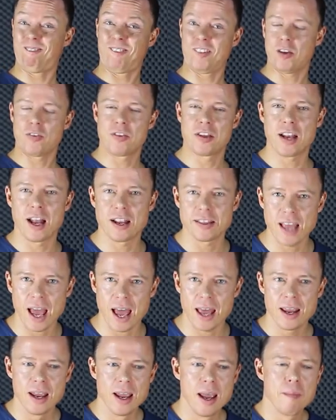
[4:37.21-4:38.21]
something like
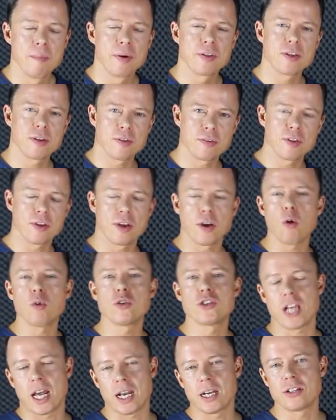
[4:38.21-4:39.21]
that, but the
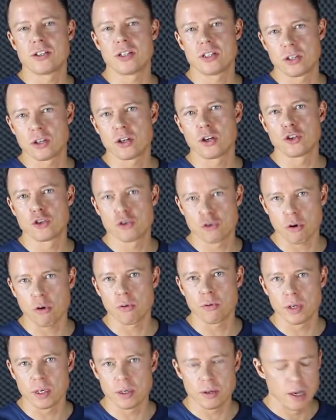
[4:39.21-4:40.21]
whole challenge is to
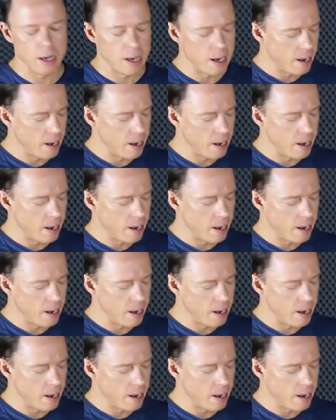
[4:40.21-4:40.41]
control it